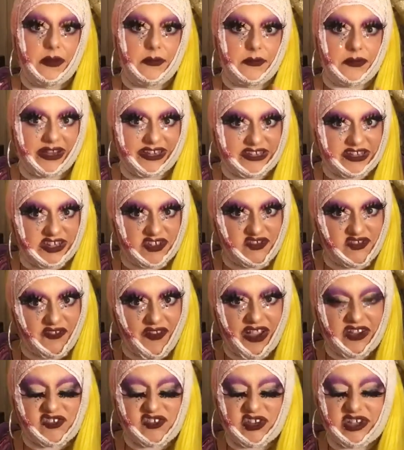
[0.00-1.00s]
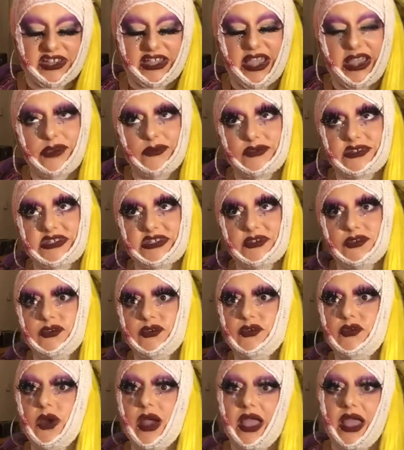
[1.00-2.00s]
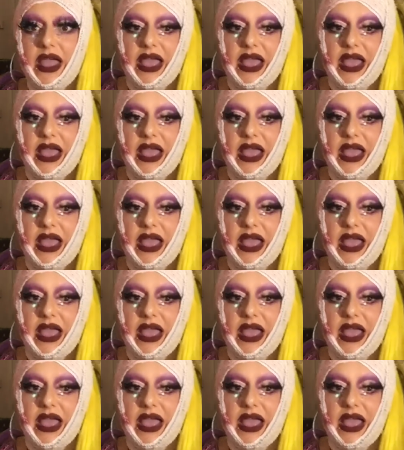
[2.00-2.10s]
British Fashion Council